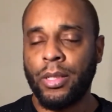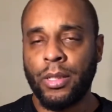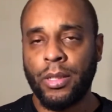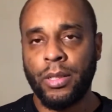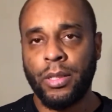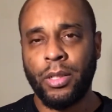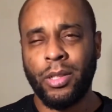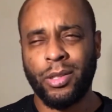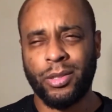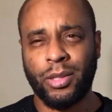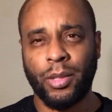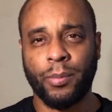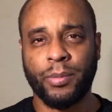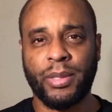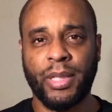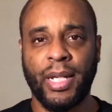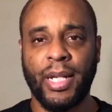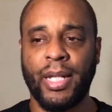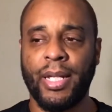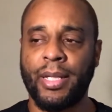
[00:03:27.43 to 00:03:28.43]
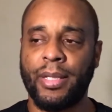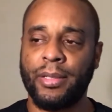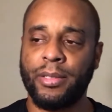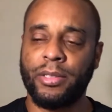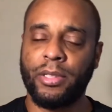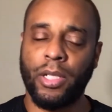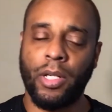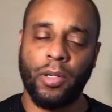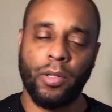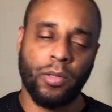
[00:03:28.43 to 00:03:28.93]
You know what I'm saying?
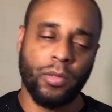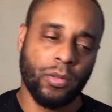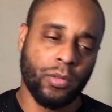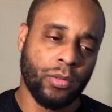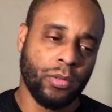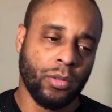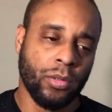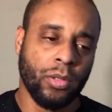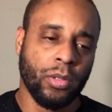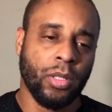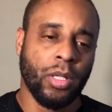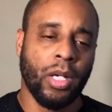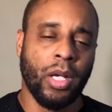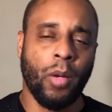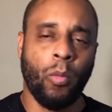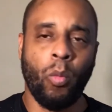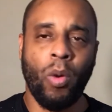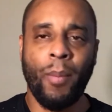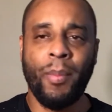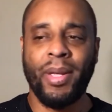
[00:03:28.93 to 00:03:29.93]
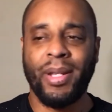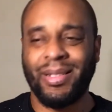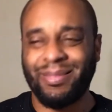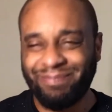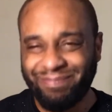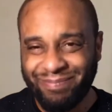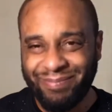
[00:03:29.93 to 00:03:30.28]
So women,